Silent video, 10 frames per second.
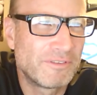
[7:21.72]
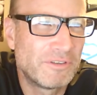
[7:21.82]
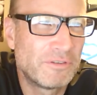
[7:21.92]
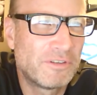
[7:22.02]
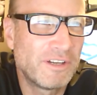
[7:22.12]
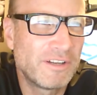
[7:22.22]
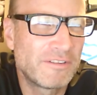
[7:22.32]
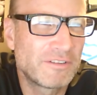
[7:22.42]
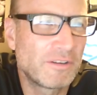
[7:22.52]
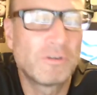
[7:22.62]
You didn't,
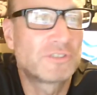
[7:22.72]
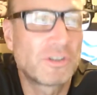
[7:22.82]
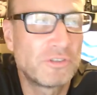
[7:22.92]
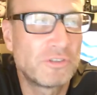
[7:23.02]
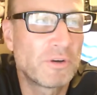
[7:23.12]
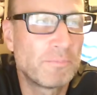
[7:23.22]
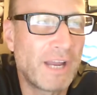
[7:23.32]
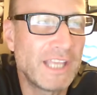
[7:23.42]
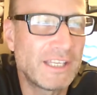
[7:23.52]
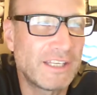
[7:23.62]
oh, so you were
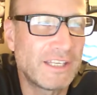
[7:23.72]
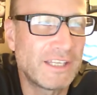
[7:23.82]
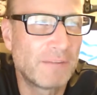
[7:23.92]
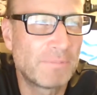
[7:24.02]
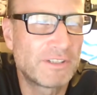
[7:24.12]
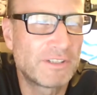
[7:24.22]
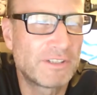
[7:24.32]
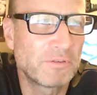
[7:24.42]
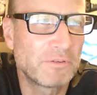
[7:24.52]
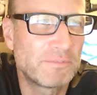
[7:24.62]
biking up until
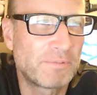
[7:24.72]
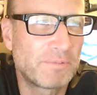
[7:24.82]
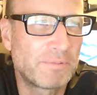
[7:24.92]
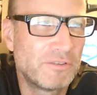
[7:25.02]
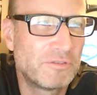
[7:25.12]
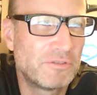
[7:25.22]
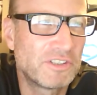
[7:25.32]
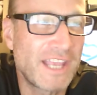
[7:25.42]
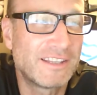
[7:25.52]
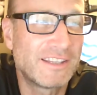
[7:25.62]
the race, but you just
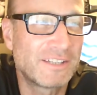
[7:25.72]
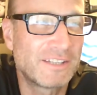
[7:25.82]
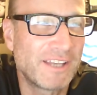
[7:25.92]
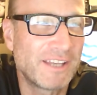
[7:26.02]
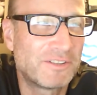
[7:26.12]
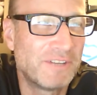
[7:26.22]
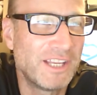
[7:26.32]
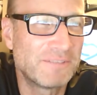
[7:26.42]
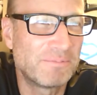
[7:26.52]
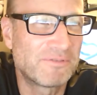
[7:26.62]
had this bike 2
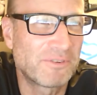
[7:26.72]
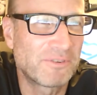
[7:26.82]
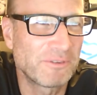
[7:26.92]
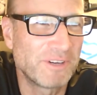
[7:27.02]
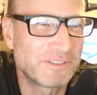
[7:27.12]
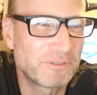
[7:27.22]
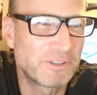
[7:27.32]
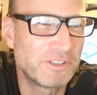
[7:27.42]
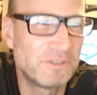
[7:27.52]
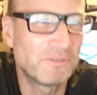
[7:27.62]
days before the race, or
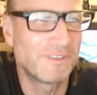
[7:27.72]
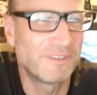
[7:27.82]
did you?